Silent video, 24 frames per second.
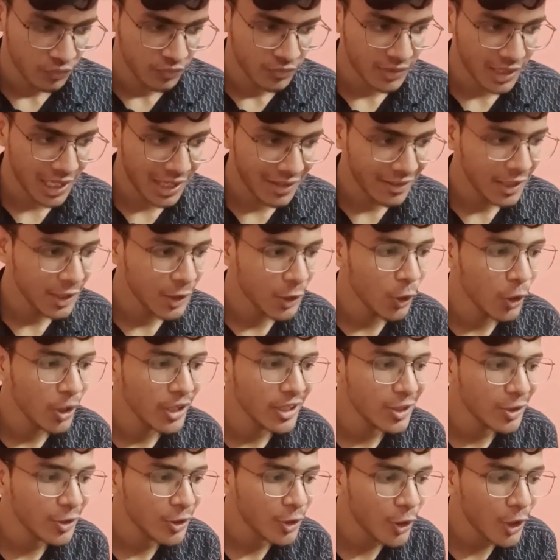I will go
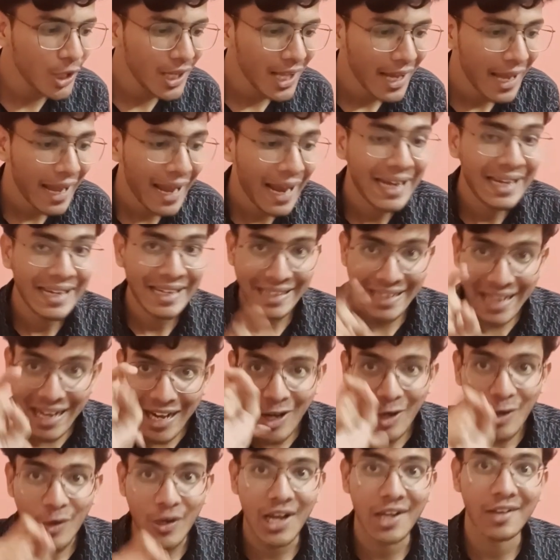into node and
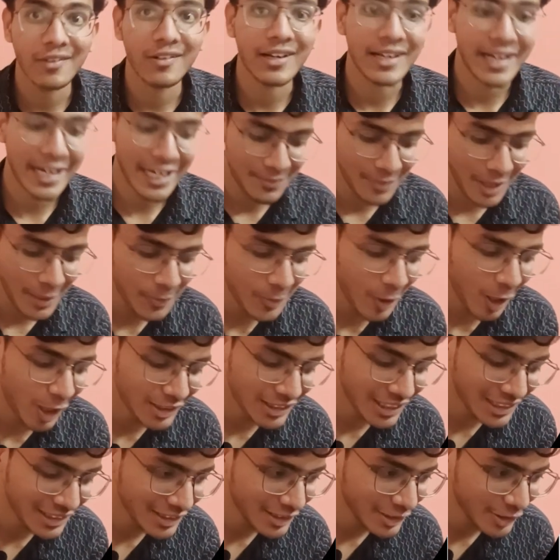now I will write my
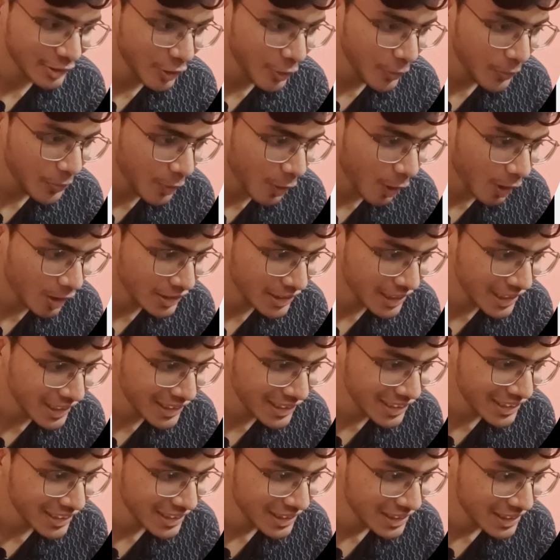process. So
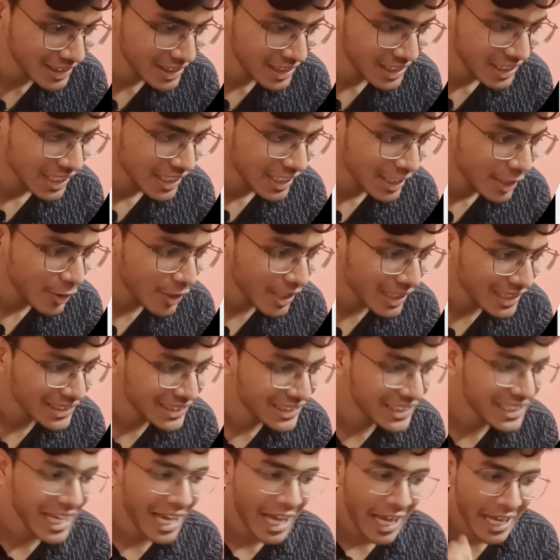process, you can
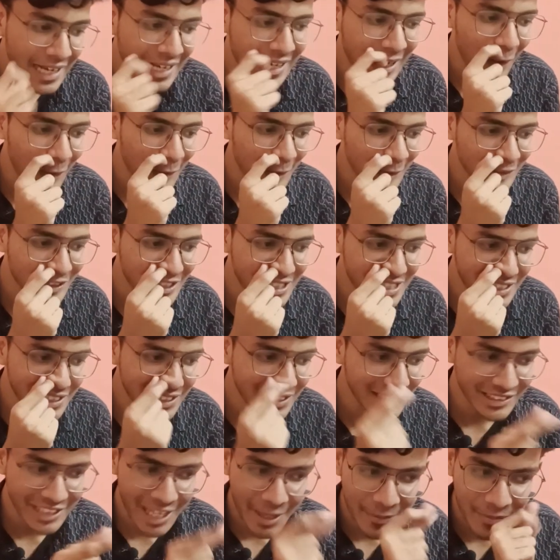see in auto
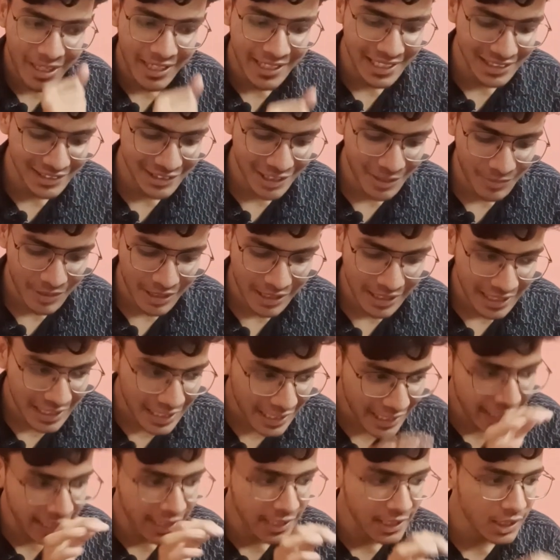suggestions I am getting something.
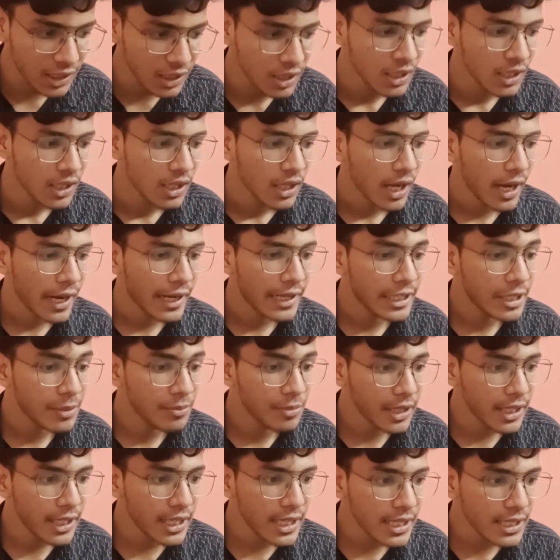Click enter and
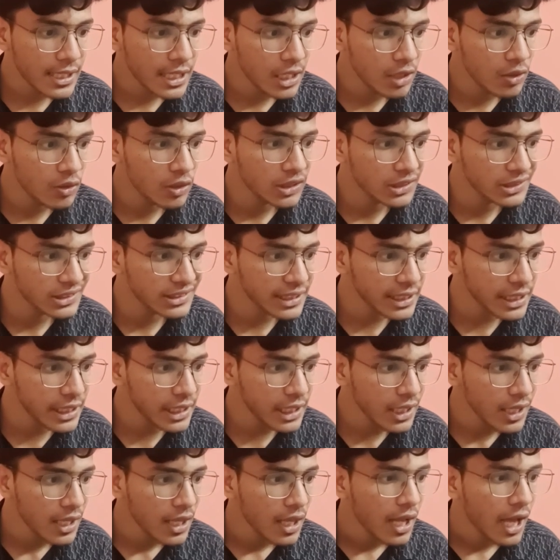immediately you will
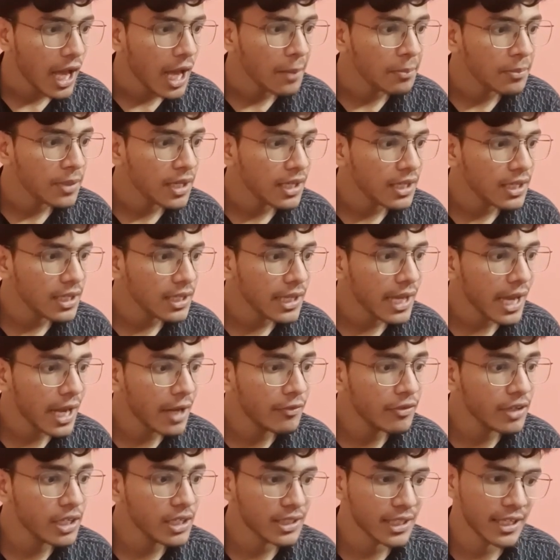see I am getting
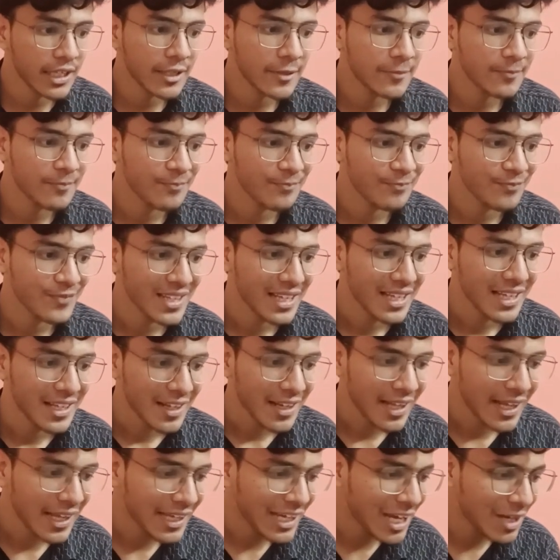everything.
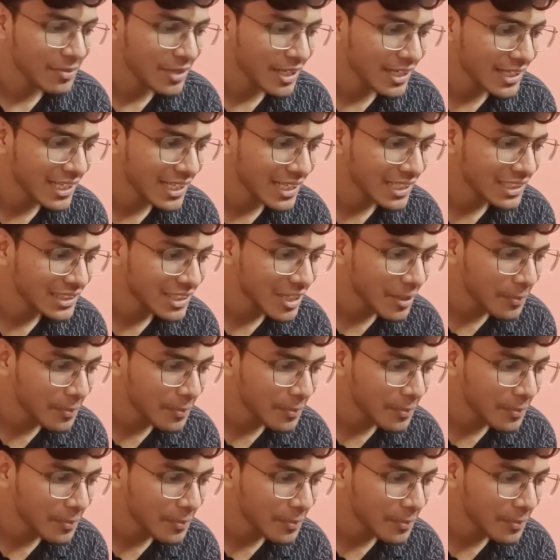Like I am getting the